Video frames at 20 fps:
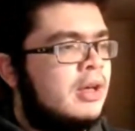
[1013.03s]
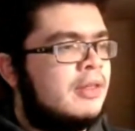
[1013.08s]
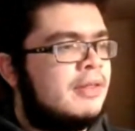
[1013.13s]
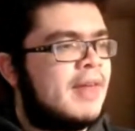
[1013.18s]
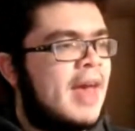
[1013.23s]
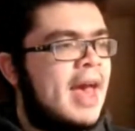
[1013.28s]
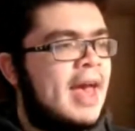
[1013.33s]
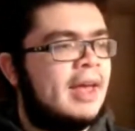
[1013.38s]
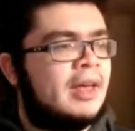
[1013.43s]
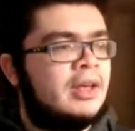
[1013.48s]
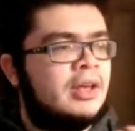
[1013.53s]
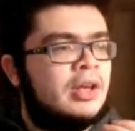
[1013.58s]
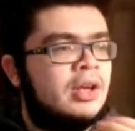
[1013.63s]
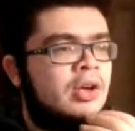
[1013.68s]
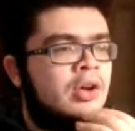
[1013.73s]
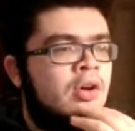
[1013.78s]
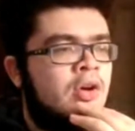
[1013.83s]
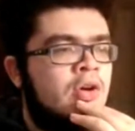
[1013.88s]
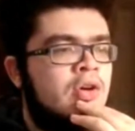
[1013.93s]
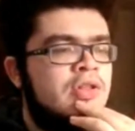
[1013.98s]
that
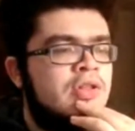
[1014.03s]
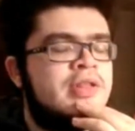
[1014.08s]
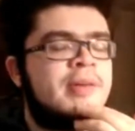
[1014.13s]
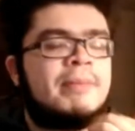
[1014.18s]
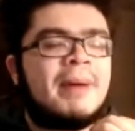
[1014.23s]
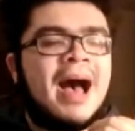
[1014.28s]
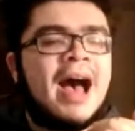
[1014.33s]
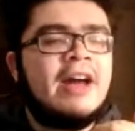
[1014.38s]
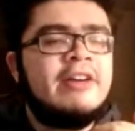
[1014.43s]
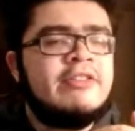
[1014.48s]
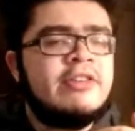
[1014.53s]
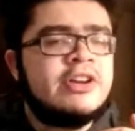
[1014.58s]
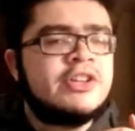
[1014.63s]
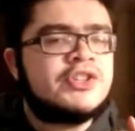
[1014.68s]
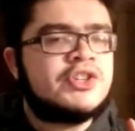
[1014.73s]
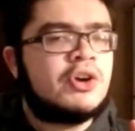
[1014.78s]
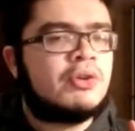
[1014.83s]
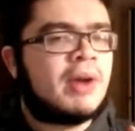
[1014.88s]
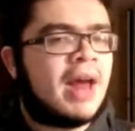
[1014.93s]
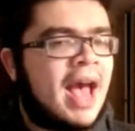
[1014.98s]
the
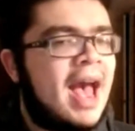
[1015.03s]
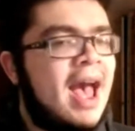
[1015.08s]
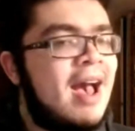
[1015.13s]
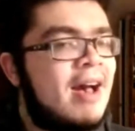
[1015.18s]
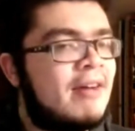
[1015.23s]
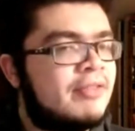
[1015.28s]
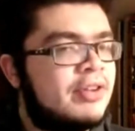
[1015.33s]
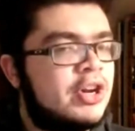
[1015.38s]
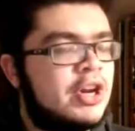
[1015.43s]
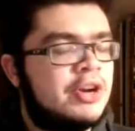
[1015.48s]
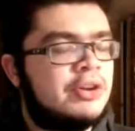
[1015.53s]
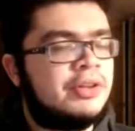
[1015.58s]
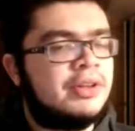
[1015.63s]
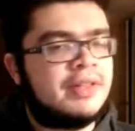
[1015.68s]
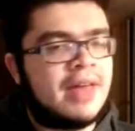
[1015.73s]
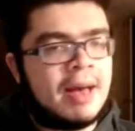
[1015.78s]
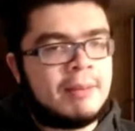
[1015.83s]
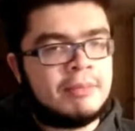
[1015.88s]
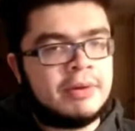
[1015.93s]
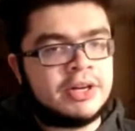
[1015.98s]
Padres don't have nearly
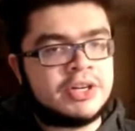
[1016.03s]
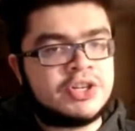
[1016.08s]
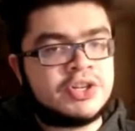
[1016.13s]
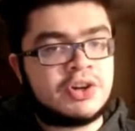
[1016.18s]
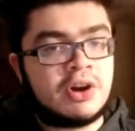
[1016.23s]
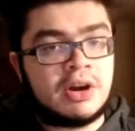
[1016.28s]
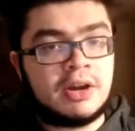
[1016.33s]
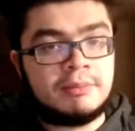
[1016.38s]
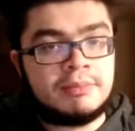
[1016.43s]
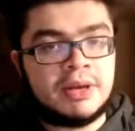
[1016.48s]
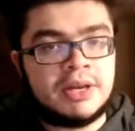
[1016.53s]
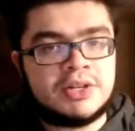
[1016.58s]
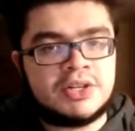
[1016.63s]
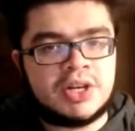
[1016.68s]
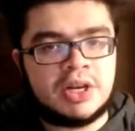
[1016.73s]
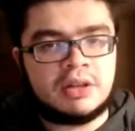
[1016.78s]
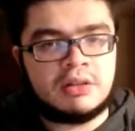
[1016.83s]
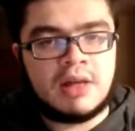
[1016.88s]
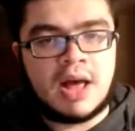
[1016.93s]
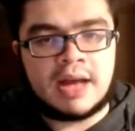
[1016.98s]
that much starting
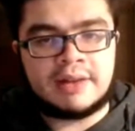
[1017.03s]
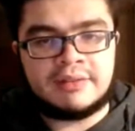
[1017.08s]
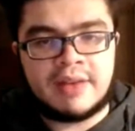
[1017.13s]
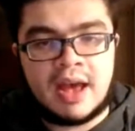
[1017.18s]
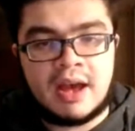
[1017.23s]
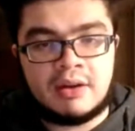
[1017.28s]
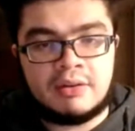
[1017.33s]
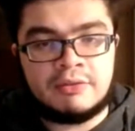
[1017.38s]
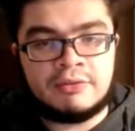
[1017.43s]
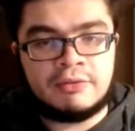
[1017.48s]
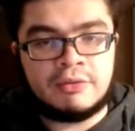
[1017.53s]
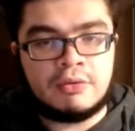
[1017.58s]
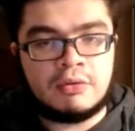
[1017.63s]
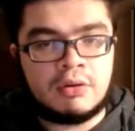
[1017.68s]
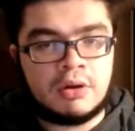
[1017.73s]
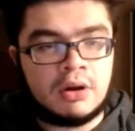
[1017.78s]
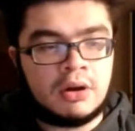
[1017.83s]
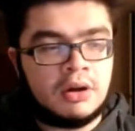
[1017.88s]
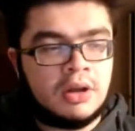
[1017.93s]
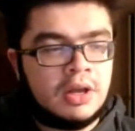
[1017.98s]
pitching locked down
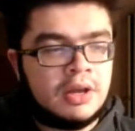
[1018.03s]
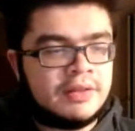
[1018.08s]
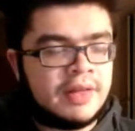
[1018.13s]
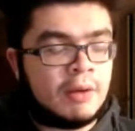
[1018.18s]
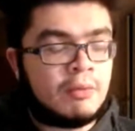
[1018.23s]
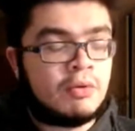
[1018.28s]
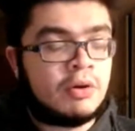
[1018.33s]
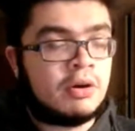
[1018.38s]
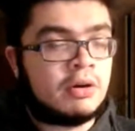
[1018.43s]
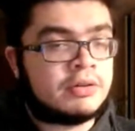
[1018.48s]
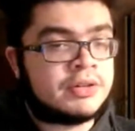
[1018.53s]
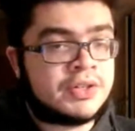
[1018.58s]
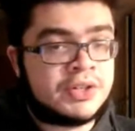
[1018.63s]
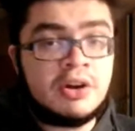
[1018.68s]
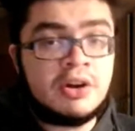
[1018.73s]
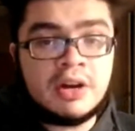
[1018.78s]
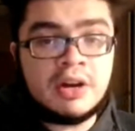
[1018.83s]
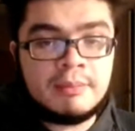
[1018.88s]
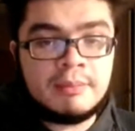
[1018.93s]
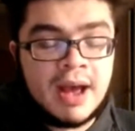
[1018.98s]
for that we're
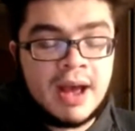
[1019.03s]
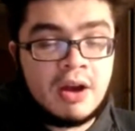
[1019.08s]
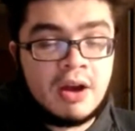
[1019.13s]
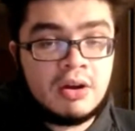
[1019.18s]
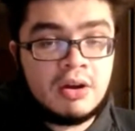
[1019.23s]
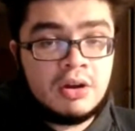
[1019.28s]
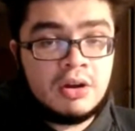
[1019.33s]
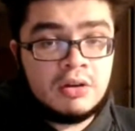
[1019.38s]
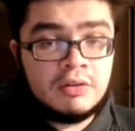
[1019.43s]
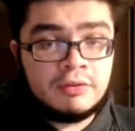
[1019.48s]
certain about